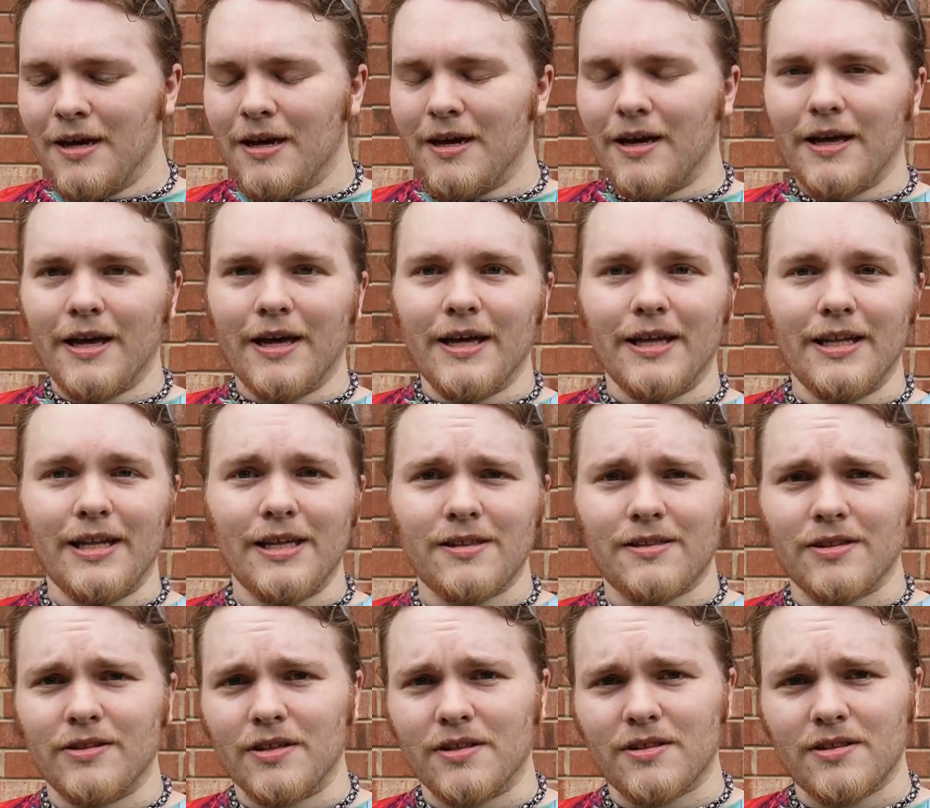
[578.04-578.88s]
at
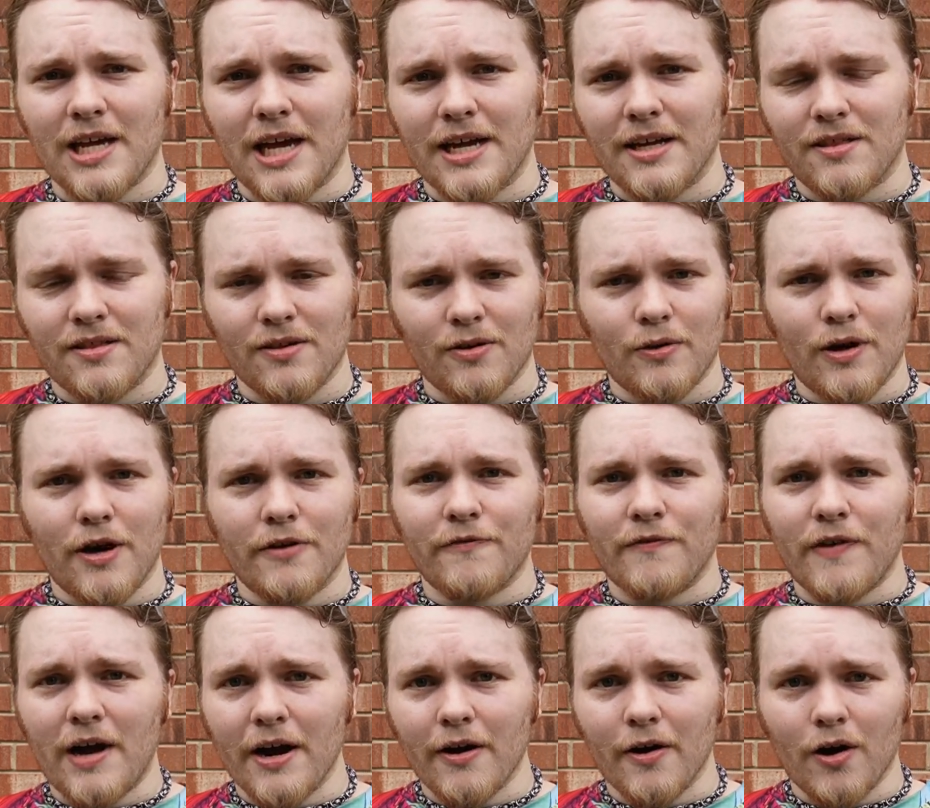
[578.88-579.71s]
least in the States,
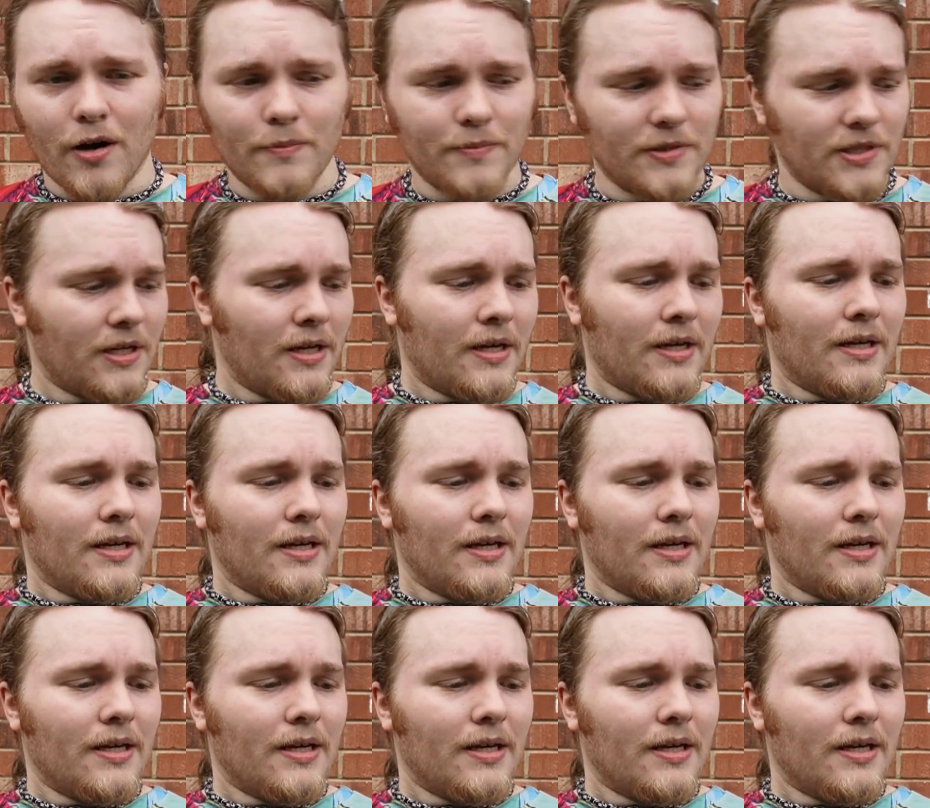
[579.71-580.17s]
around firearms.